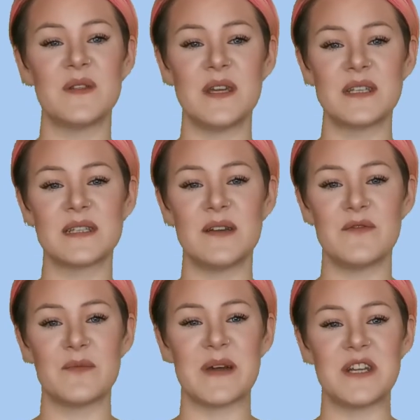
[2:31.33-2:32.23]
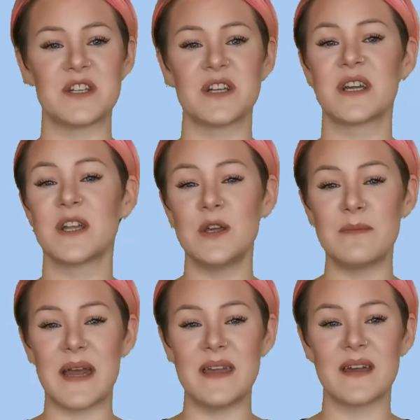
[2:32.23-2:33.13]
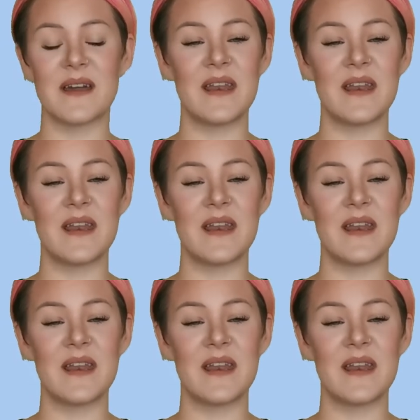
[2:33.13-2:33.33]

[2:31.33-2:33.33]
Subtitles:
this information can you make